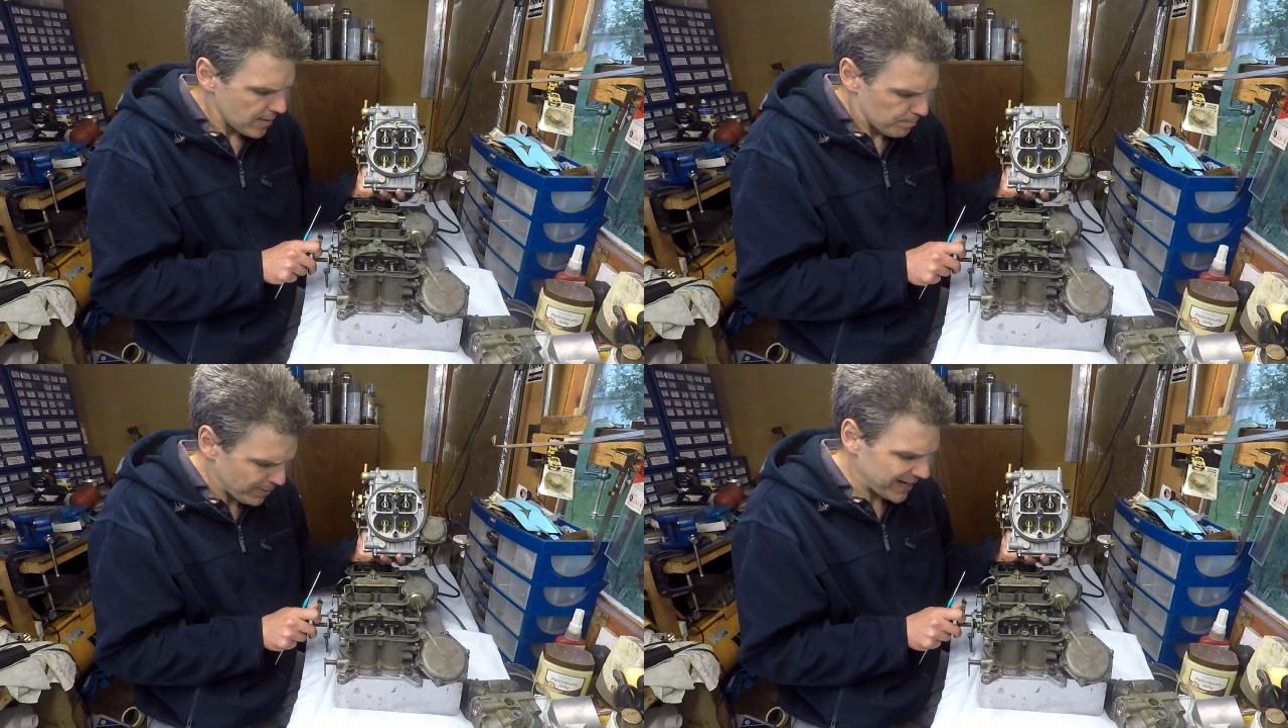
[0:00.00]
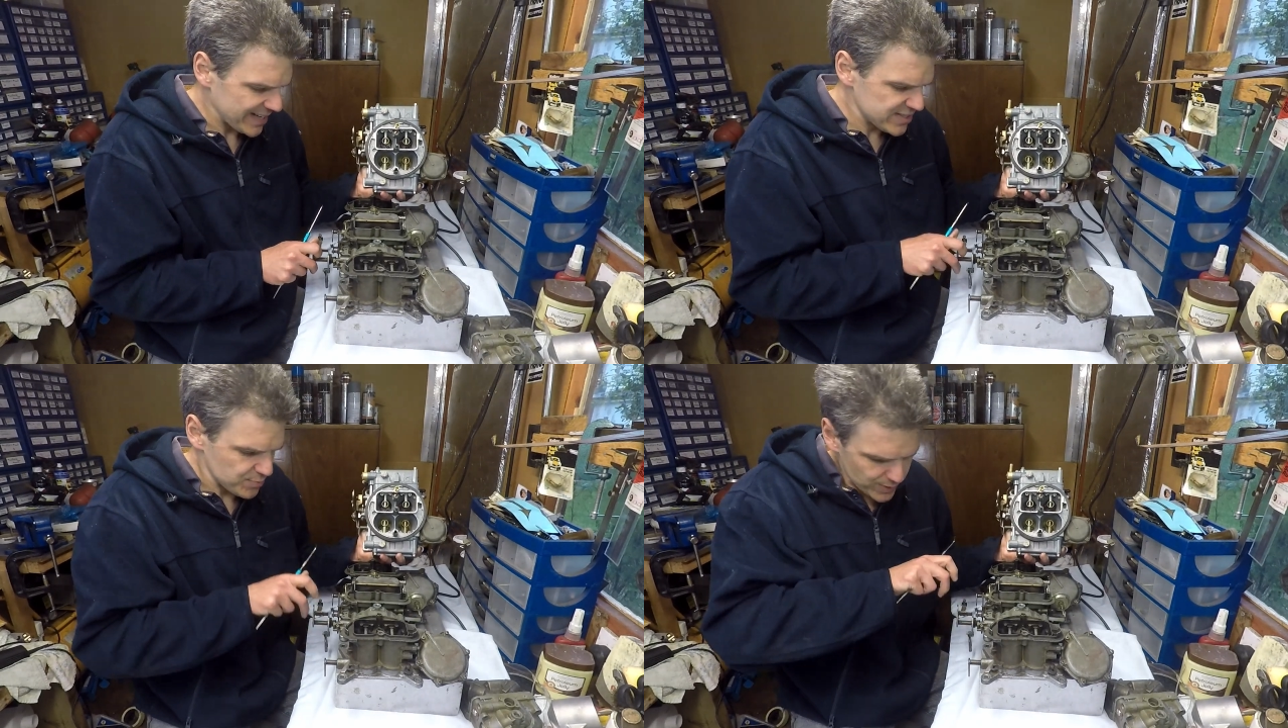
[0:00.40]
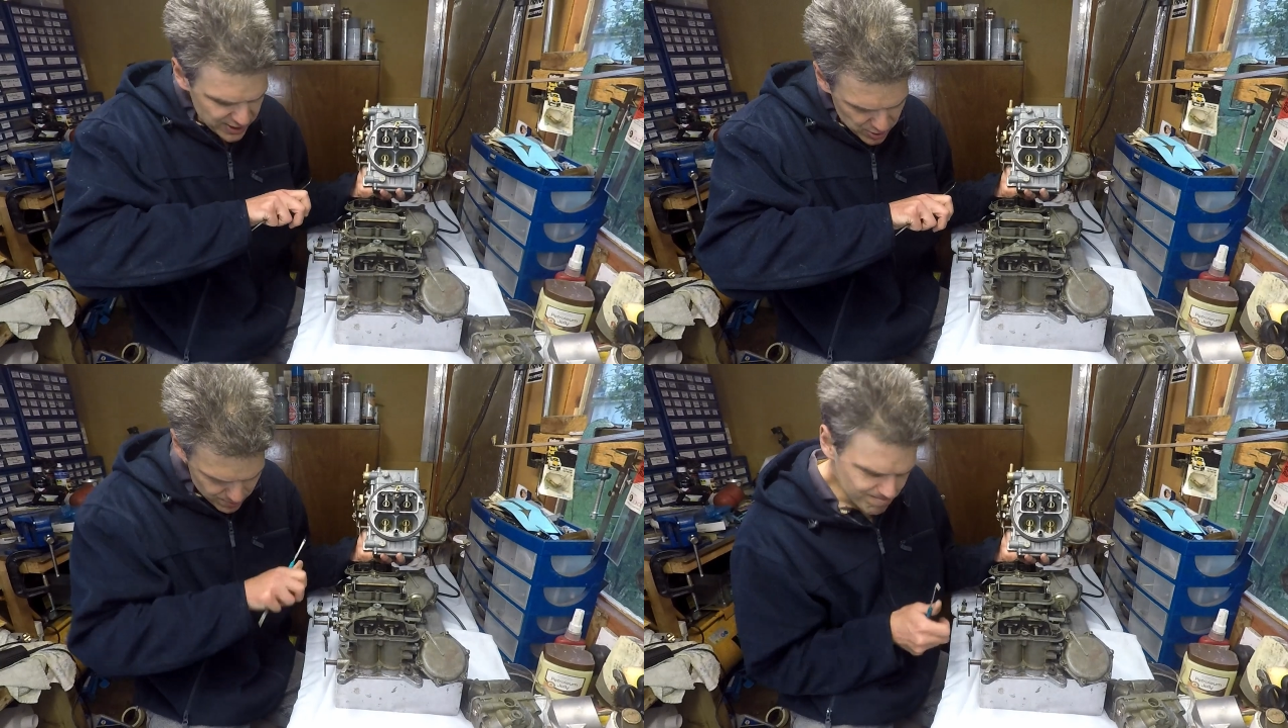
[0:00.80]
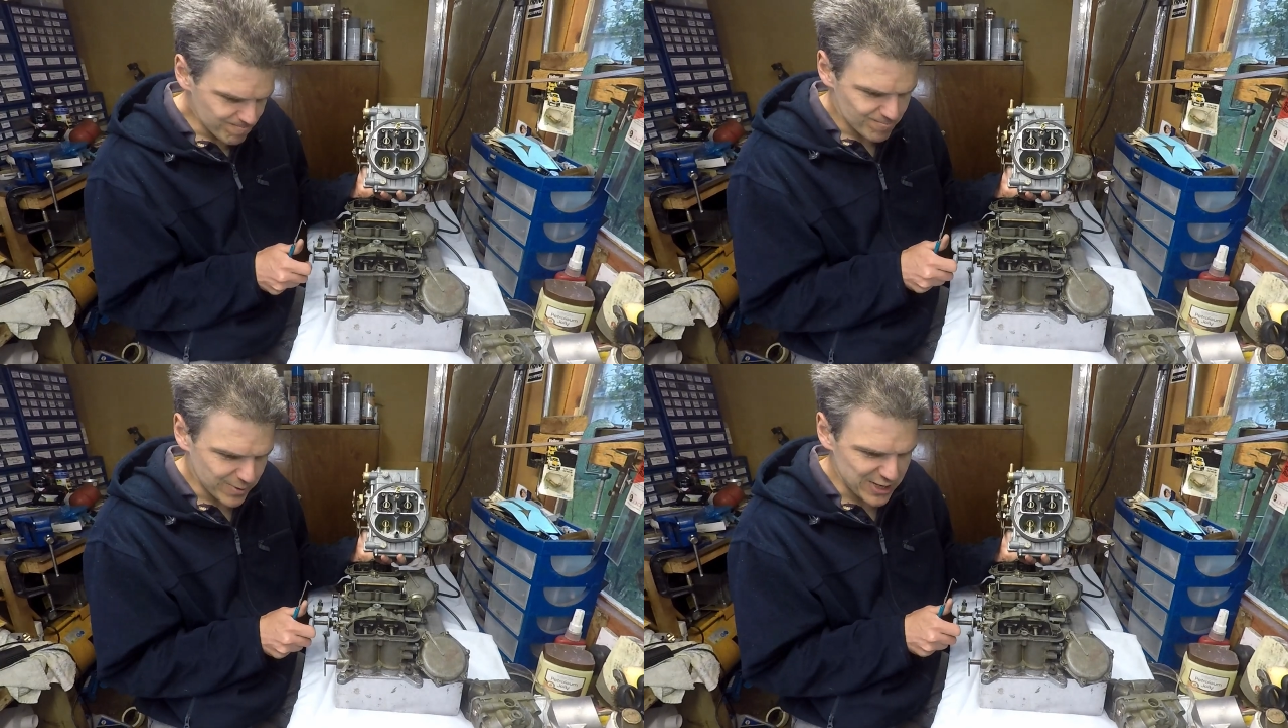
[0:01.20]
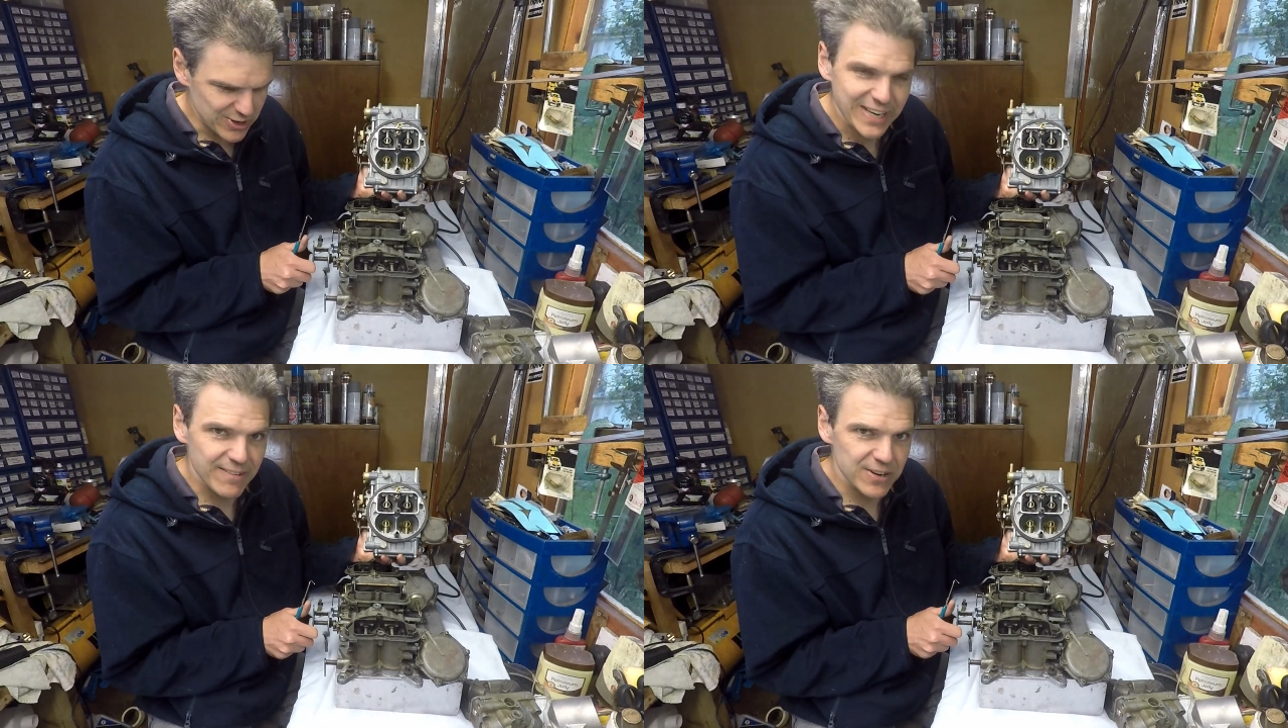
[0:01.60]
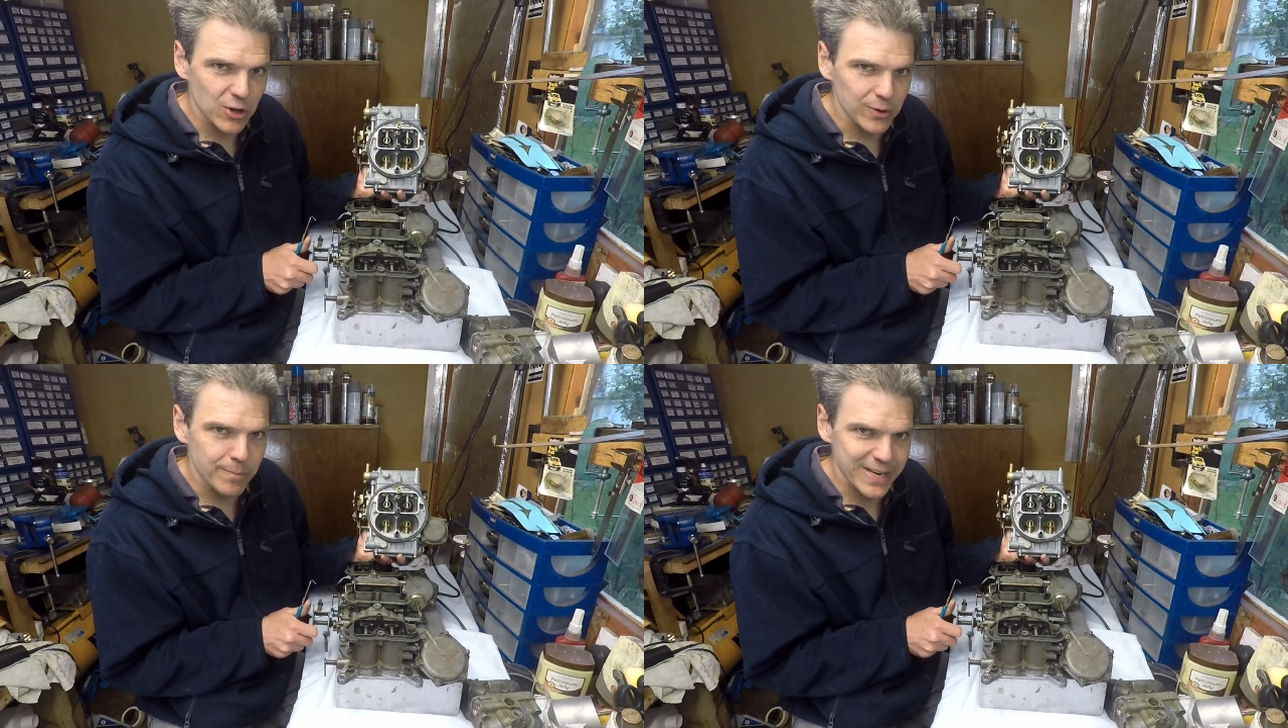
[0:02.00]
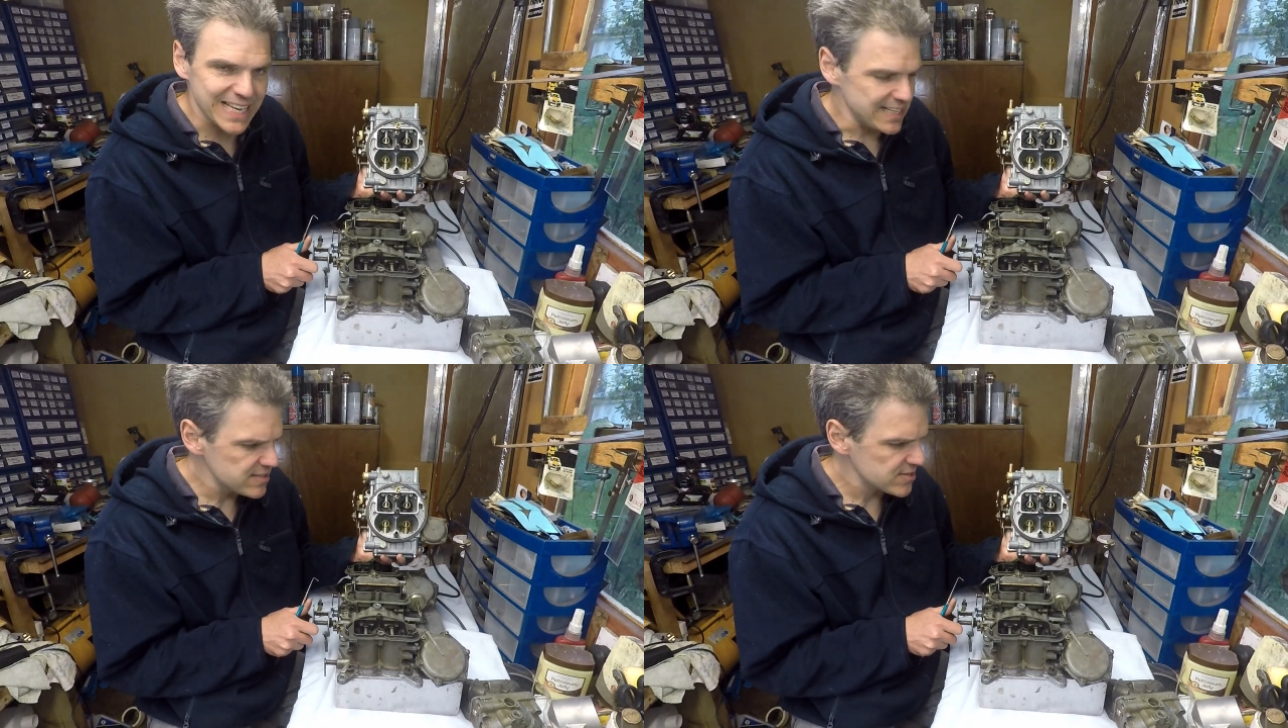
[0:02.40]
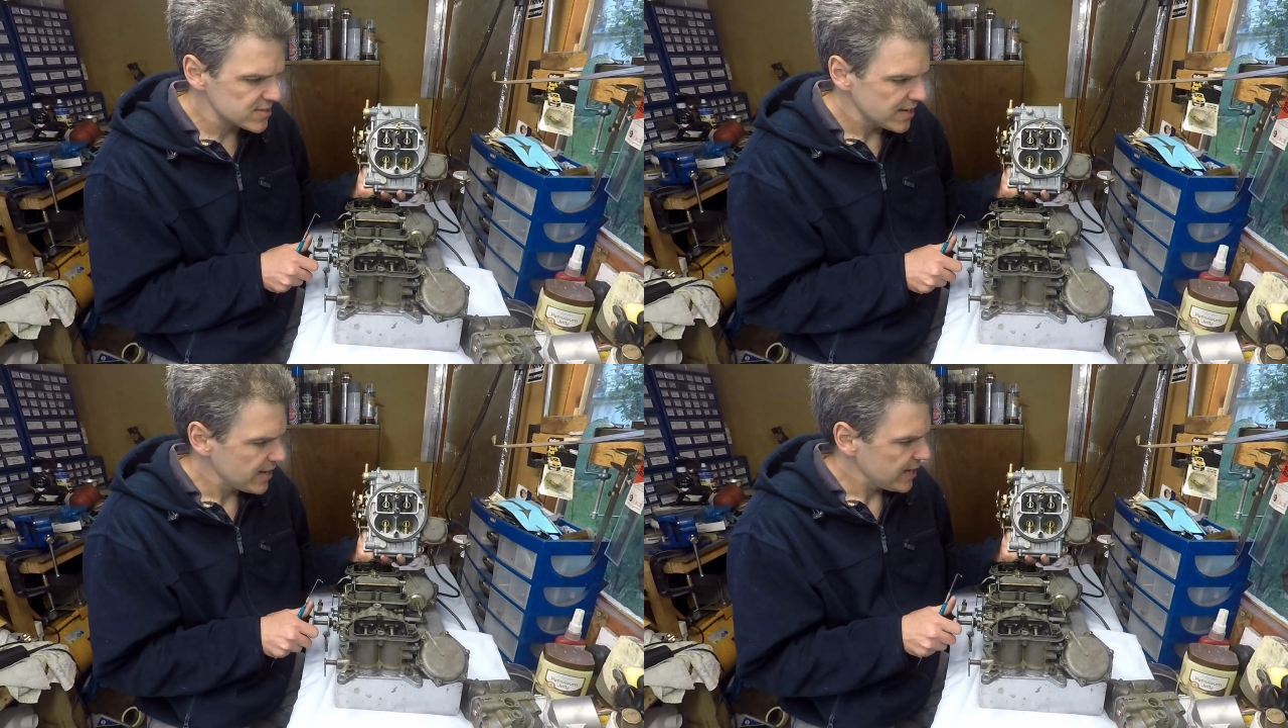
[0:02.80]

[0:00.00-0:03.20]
But when you give it all the beans,